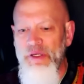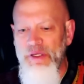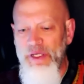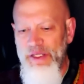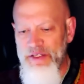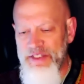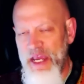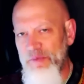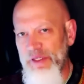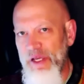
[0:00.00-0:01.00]
in a
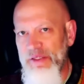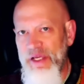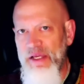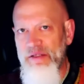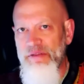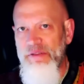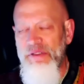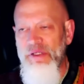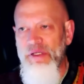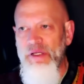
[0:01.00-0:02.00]
statement like that.
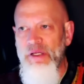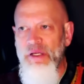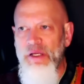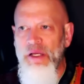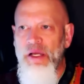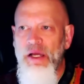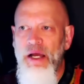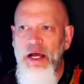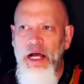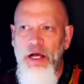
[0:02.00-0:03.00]

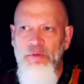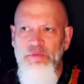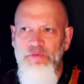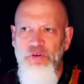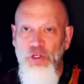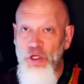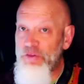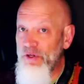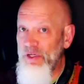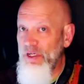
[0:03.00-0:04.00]
For
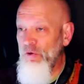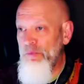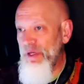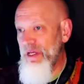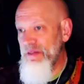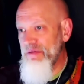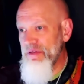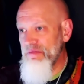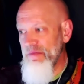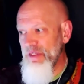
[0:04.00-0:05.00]
Luther, it would be the
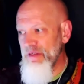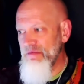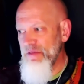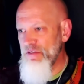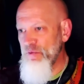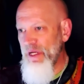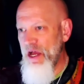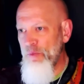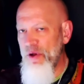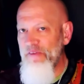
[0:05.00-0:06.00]

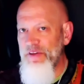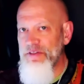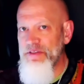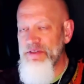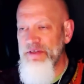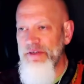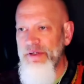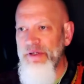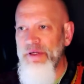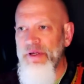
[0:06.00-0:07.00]
Zwickau prophets,
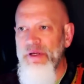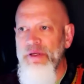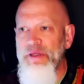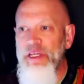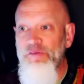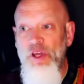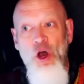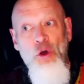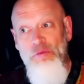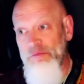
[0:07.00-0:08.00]
even
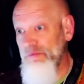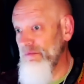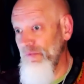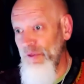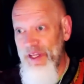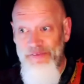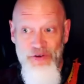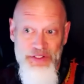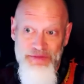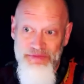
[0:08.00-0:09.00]
though when they
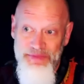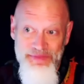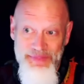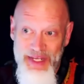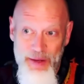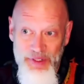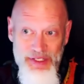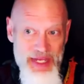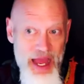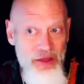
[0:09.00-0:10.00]
first came into
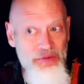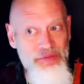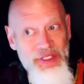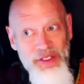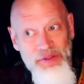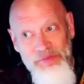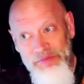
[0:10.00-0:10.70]
town, he